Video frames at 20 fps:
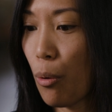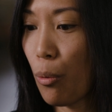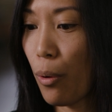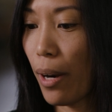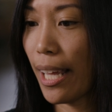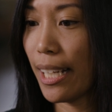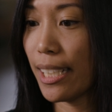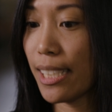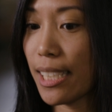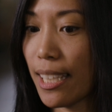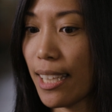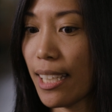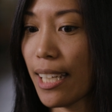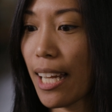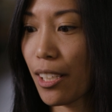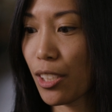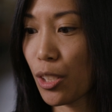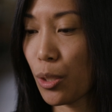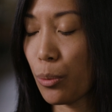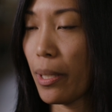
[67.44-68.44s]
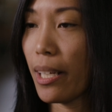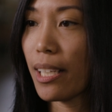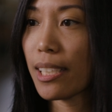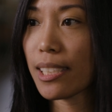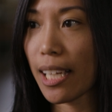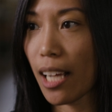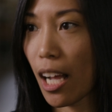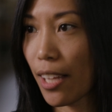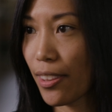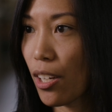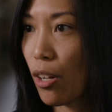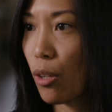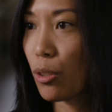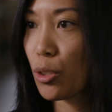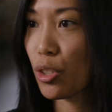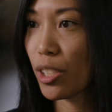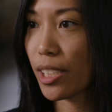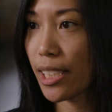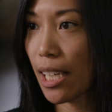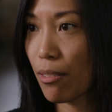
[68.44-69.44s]
What I did the next week is I got the
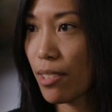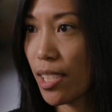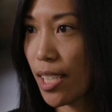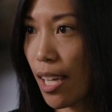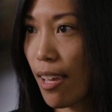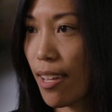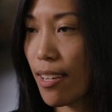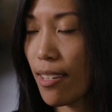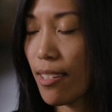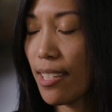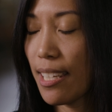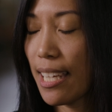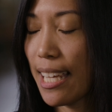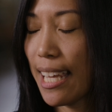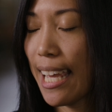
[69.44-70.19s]
ultrasound done,